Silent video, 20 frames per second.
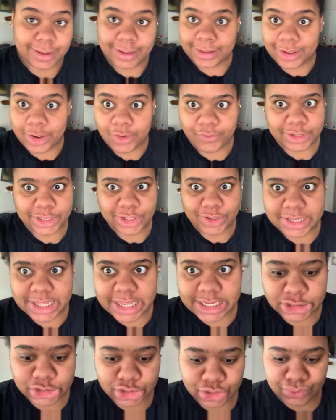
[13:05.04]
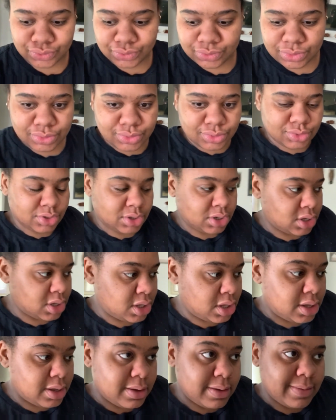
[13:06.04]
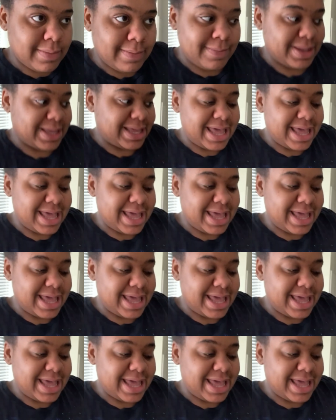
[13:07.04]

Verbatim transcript: hopefully do that soon. But